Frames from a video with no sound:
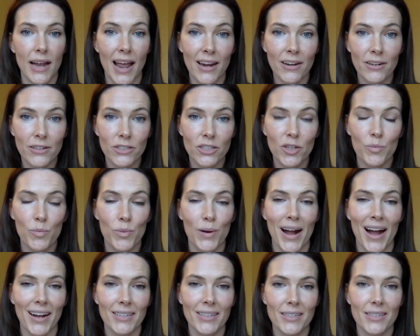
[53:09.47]
energy
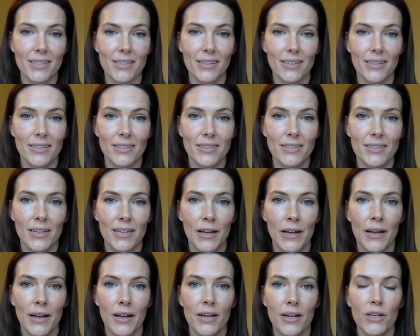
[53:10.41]
practices
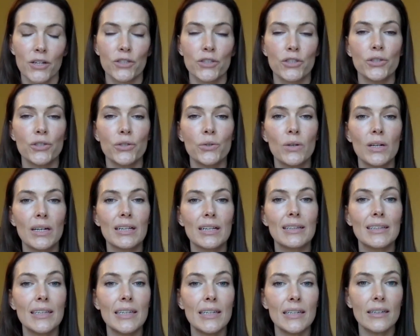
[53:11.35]
to
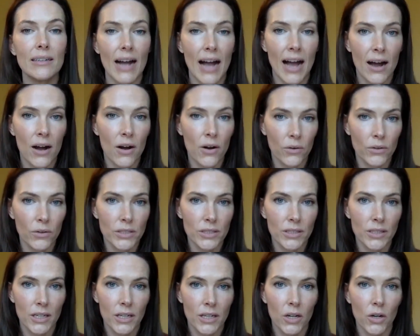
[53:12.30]
clear out
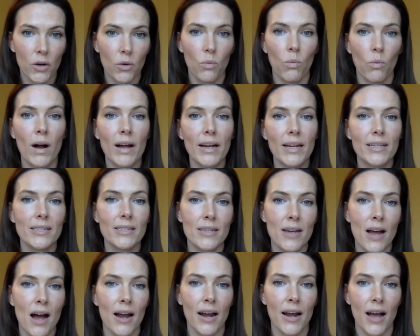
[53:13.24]
what is
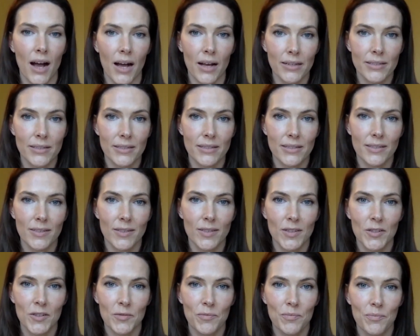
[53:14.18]
not us,
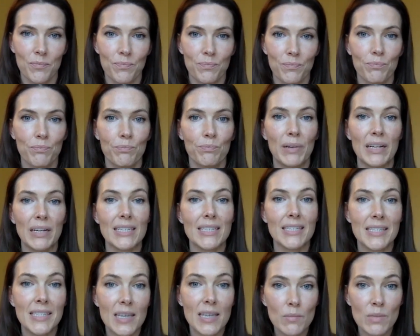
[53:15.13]
but it
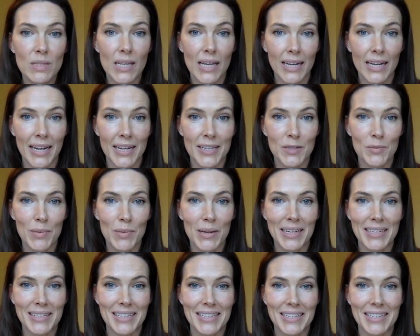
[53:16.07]
seems like us
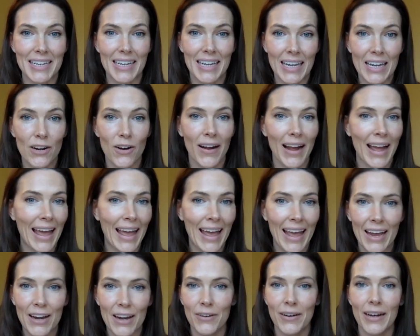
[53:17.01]
because it's in our
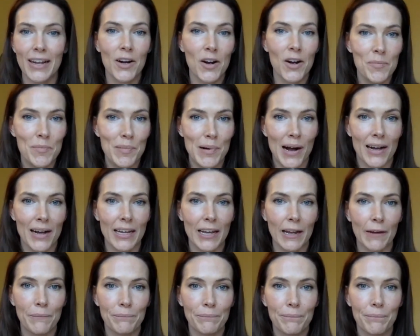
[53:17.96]
head or in our
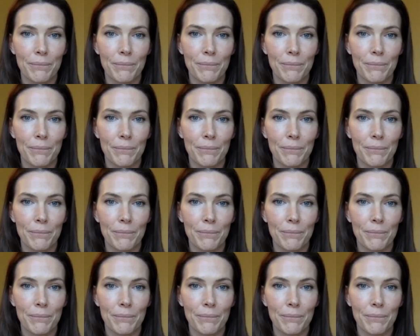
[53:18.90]
body.